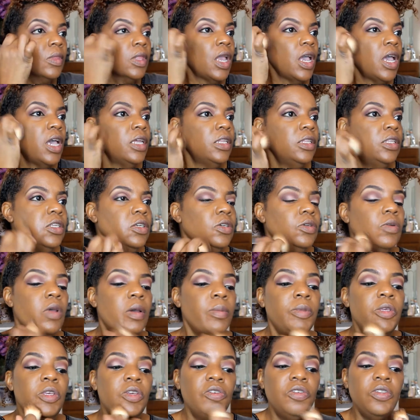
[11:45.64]

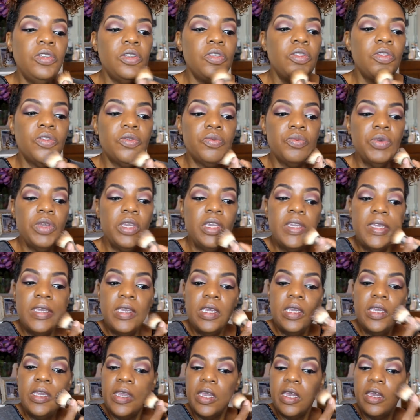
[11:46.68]
I'm using
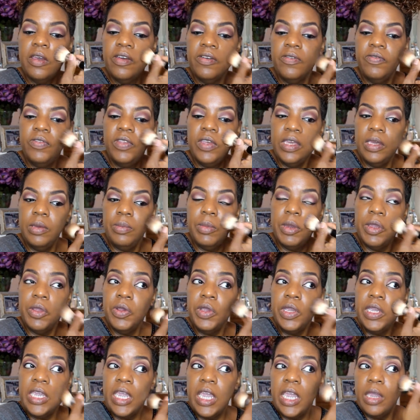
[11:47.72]
3 of the
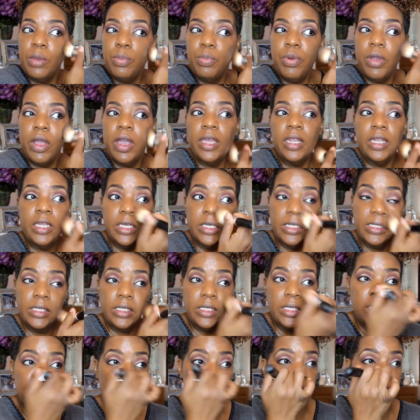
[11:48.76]
Mary Kay products
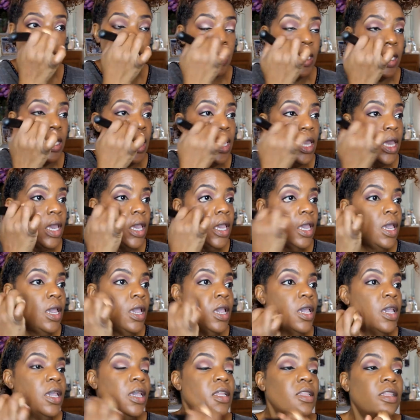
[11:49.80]
today,
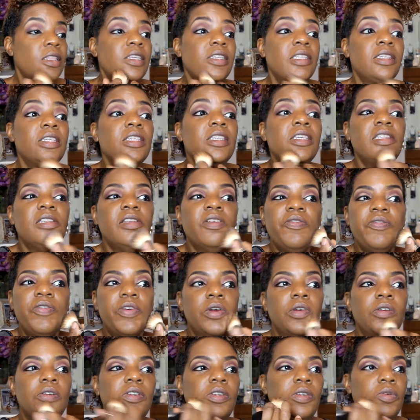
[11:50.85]
and this is the
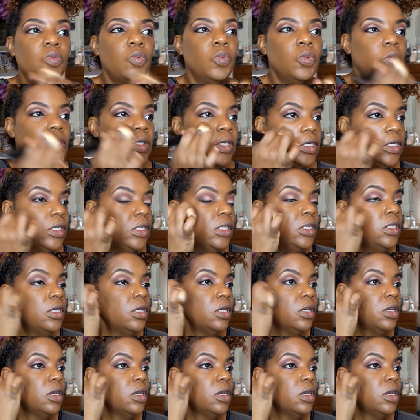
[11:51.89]
first one.